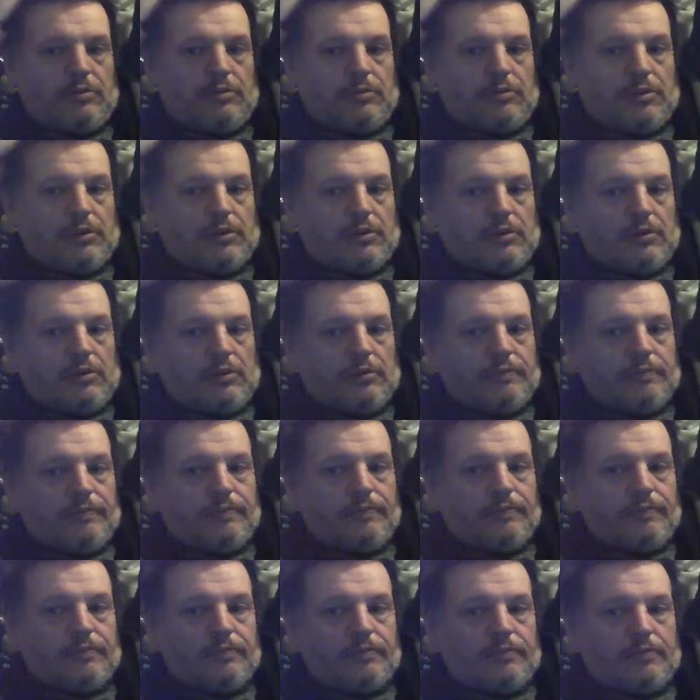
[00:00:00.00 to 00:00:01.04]
But
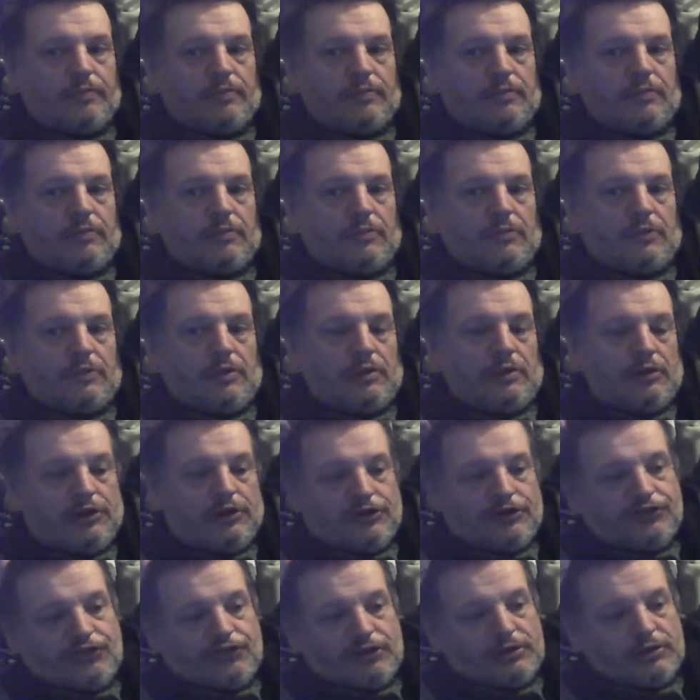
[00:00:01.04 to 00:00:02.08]
I
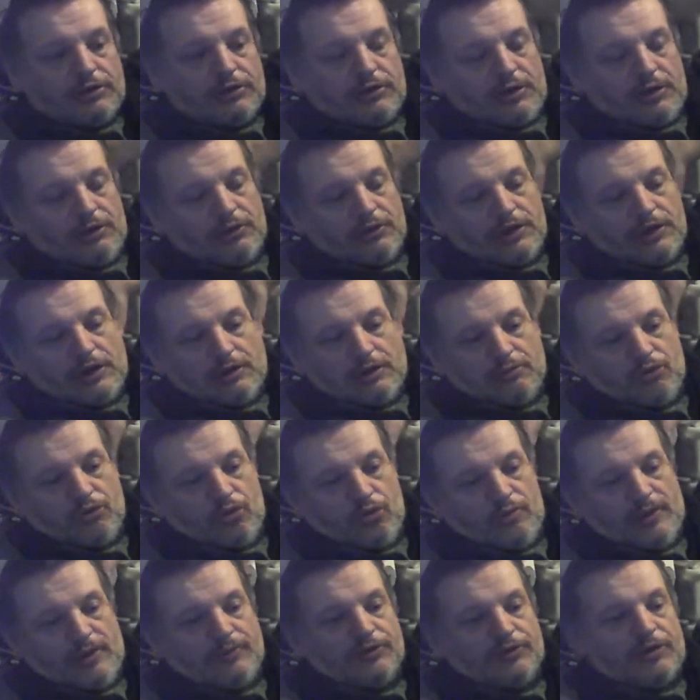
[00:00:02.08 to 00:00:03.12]
like to see, a couple
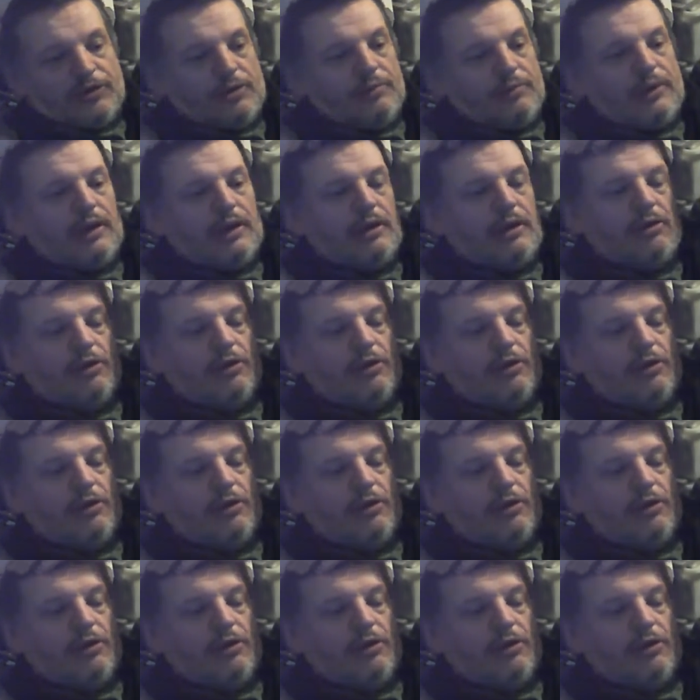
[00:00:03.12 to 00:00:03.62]
more maps come out.